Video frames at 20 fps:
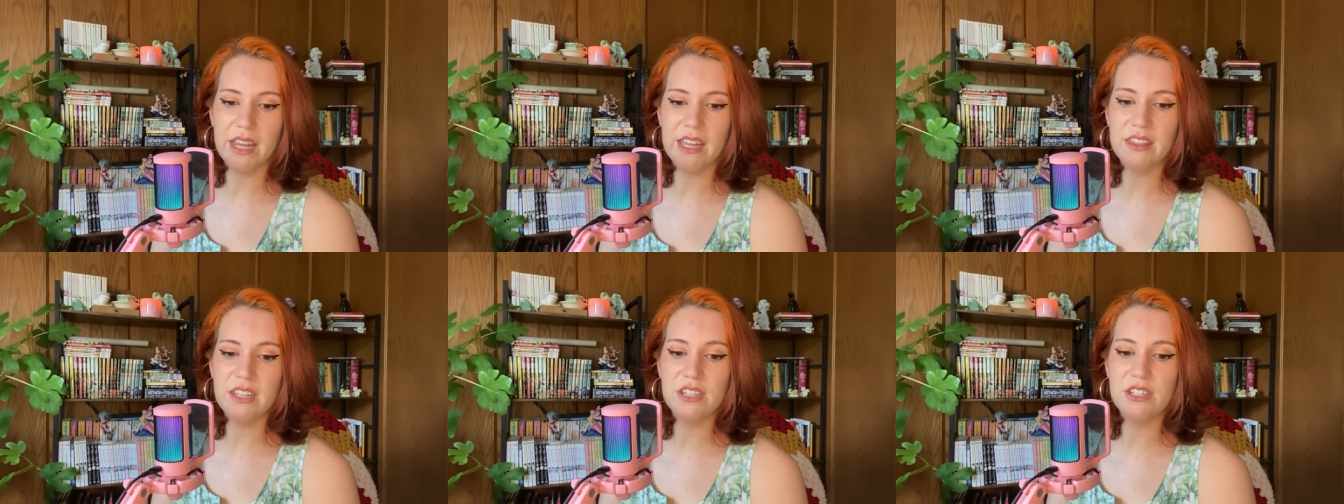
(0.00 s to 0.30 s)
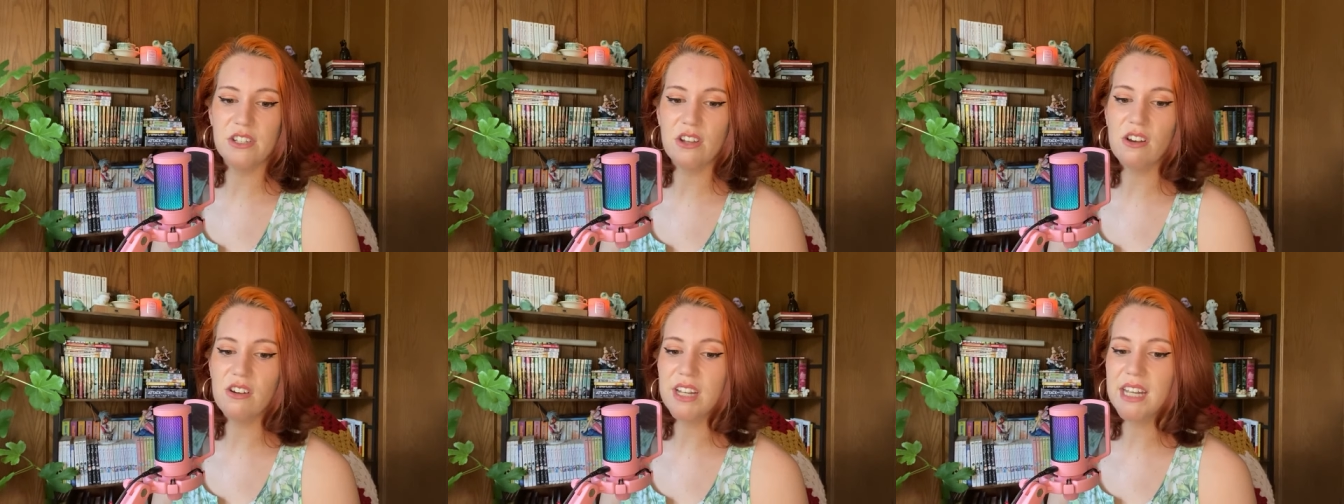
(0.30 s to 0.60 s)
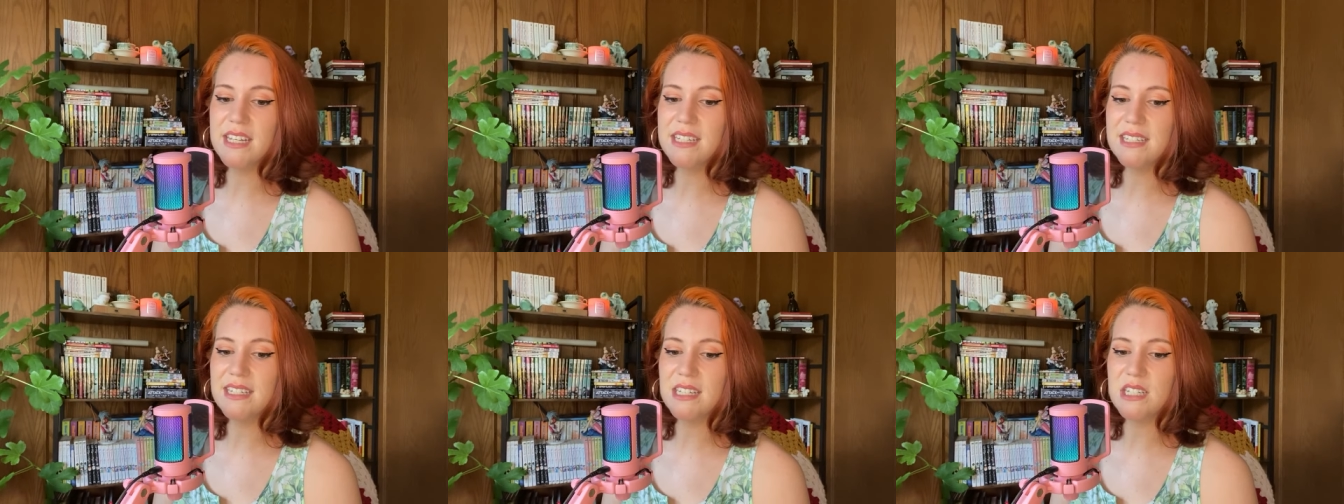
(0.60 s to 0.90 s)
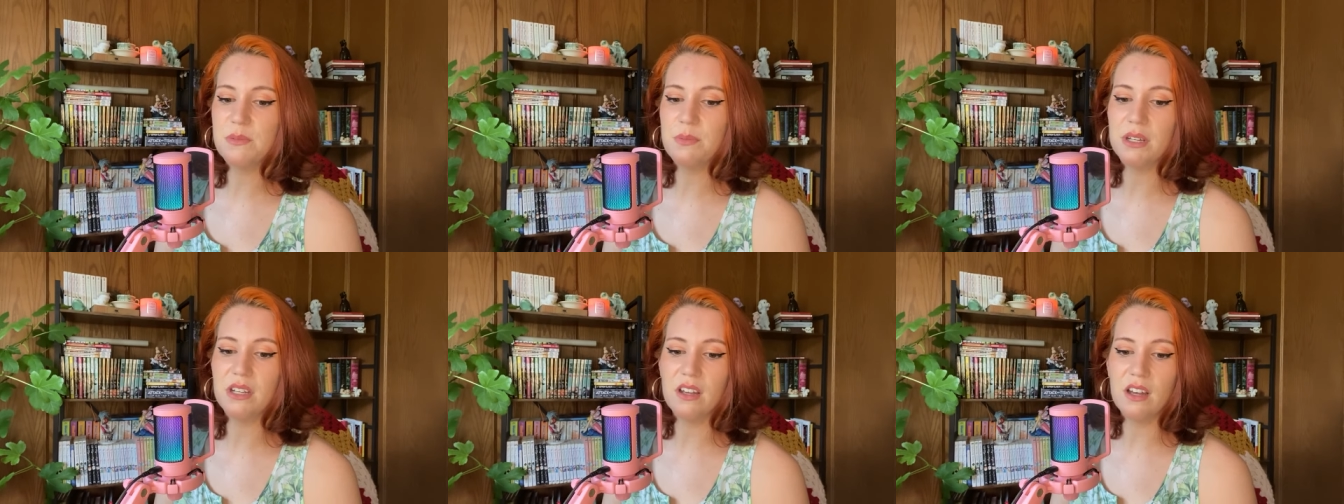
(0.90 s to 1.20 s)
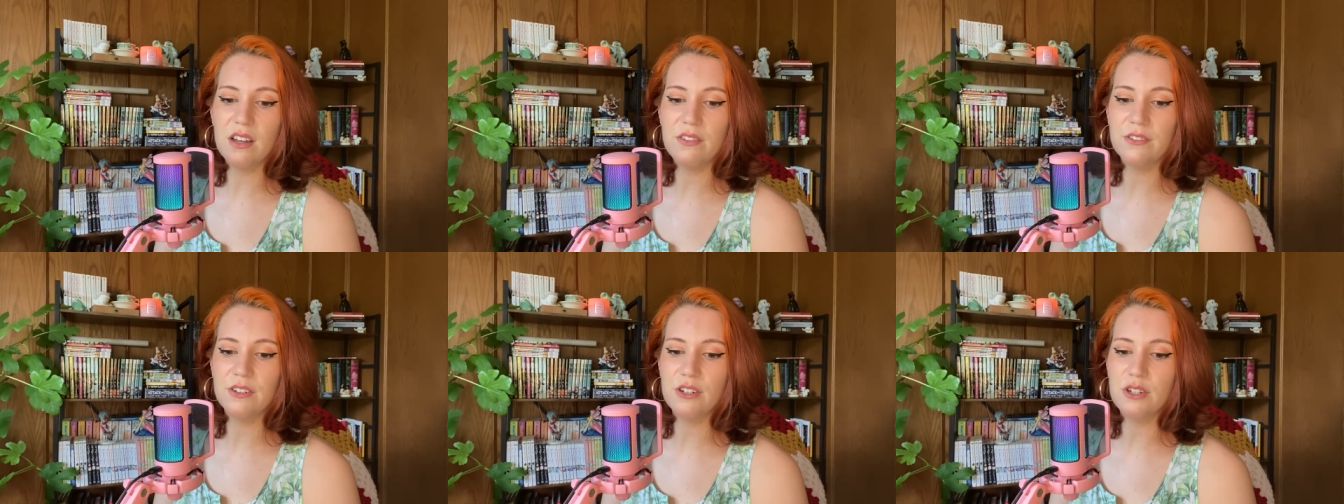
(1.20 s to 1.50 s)
And the song has since been
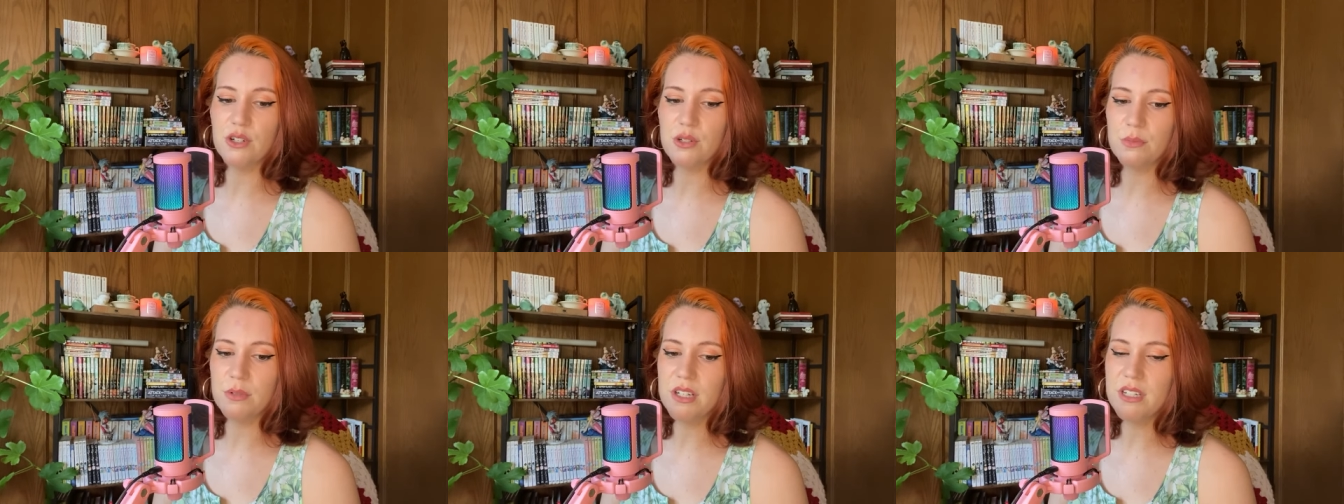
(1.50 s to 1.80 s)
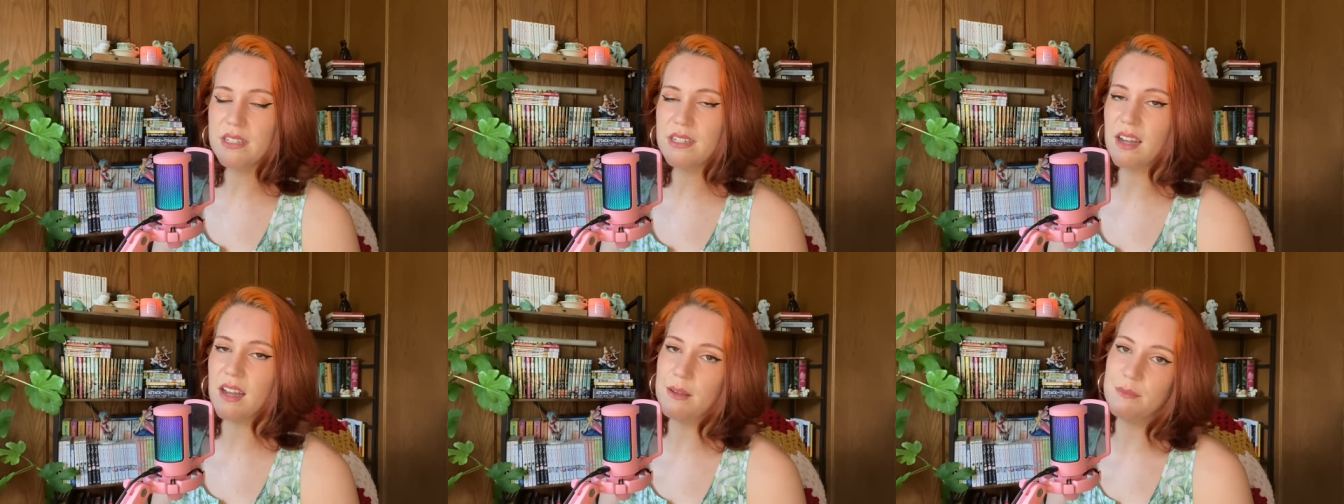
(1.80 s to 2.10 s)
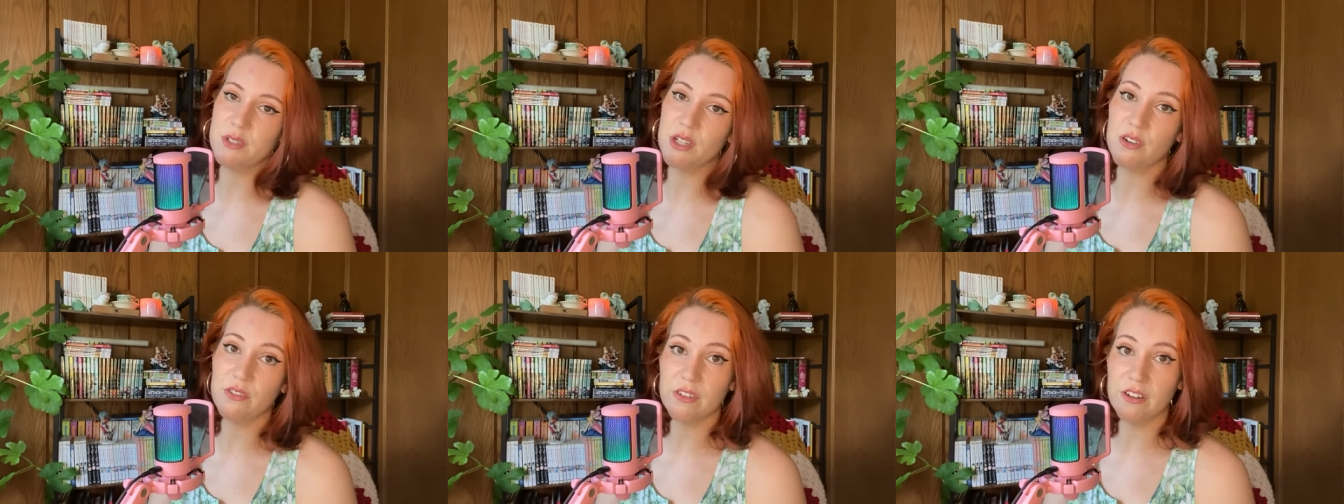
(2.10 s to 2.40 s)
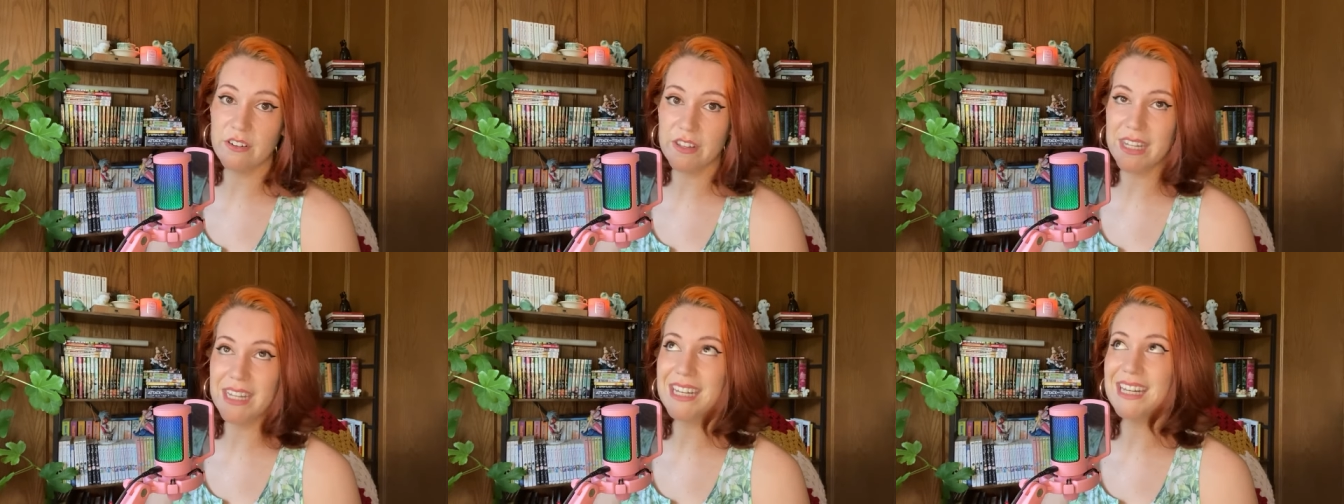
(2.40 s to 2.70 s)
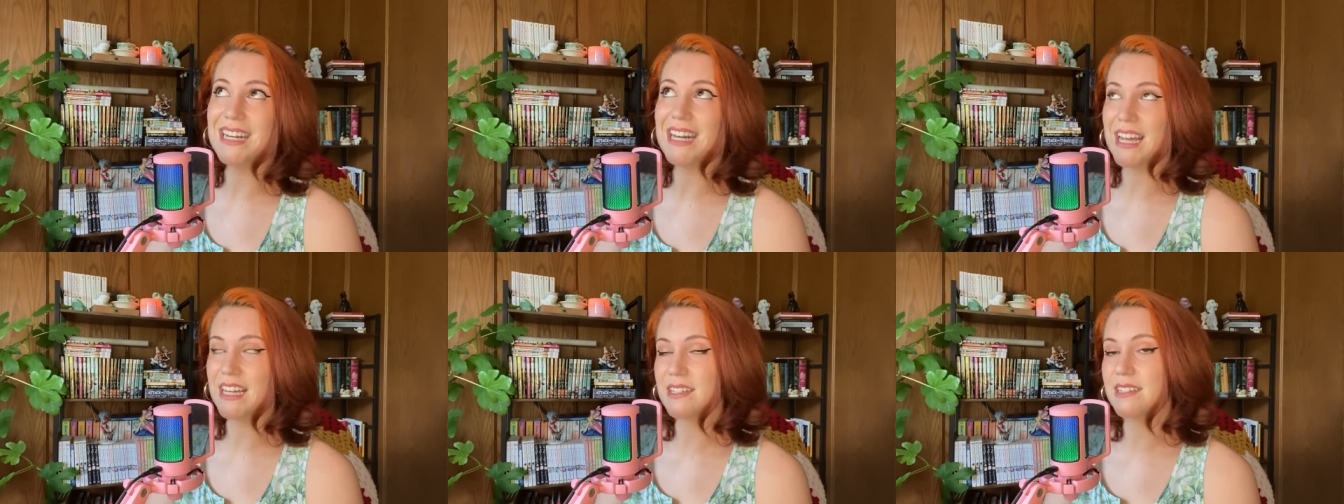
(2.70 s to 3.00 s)
covered numerous times over the
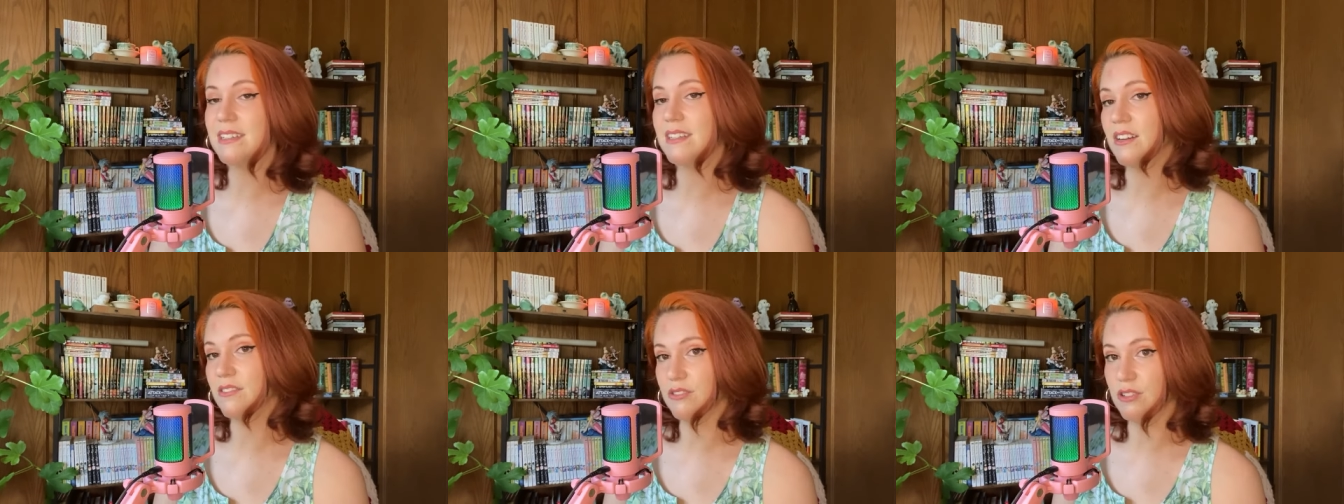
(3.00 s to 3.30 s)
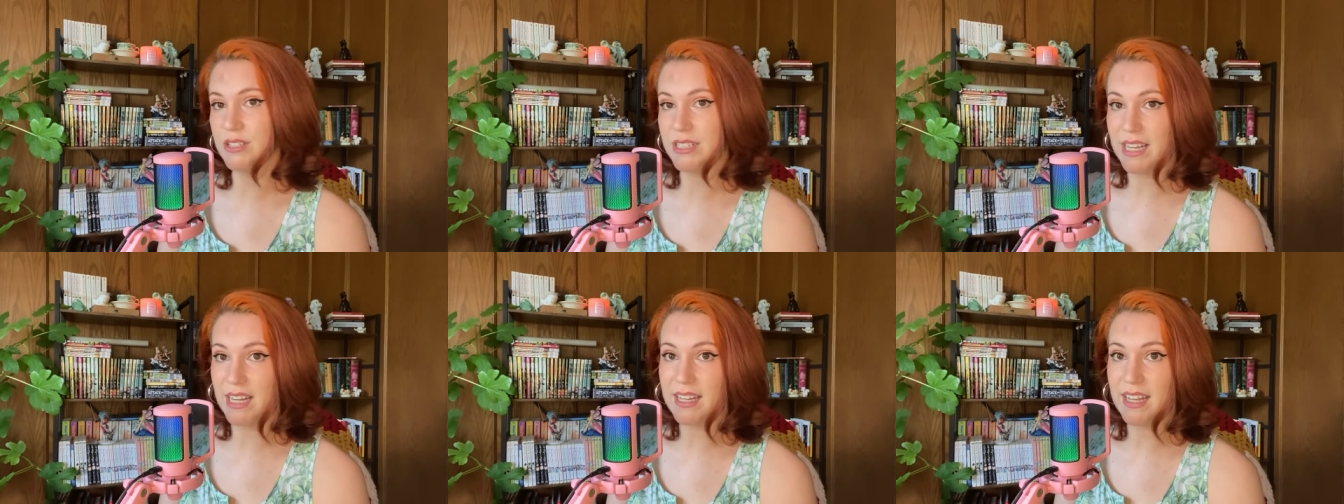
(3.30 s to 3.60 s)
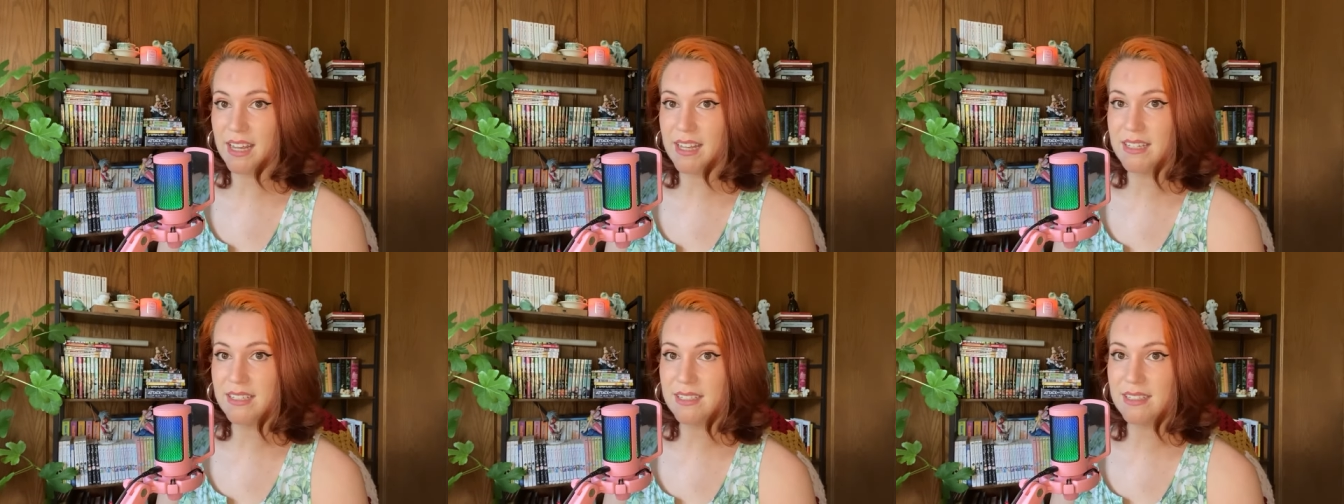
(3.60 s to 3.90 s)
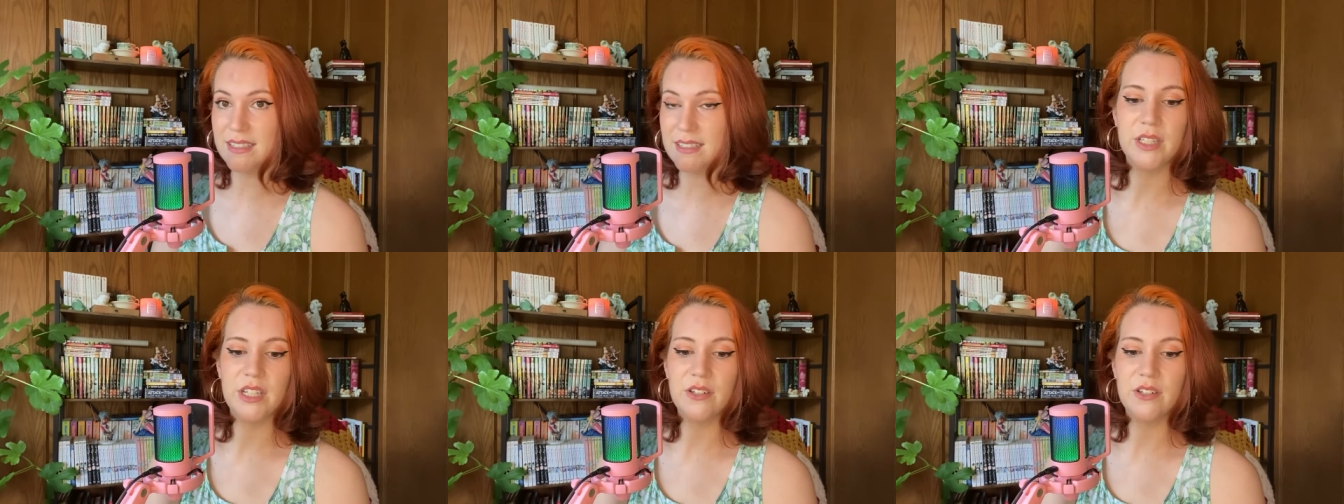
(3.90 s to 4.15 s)
next several decades.